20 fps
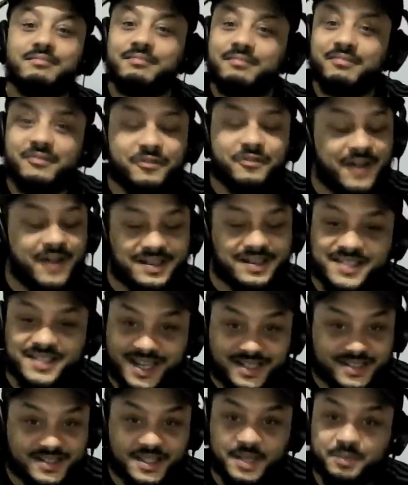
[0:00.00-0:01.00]

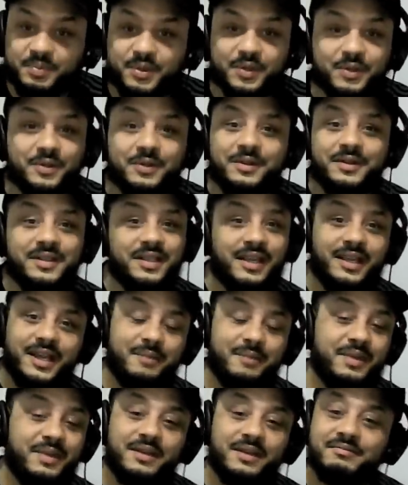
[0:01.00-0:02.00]
Fantastic, bro. You
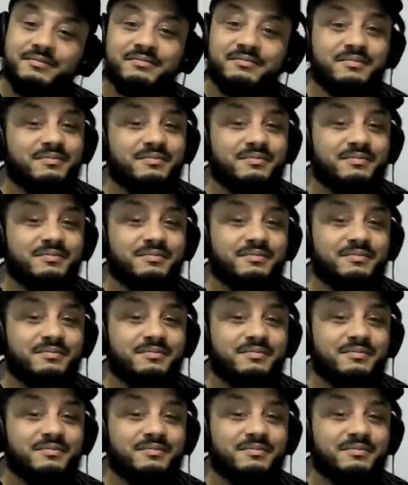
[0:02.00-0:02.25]
get me?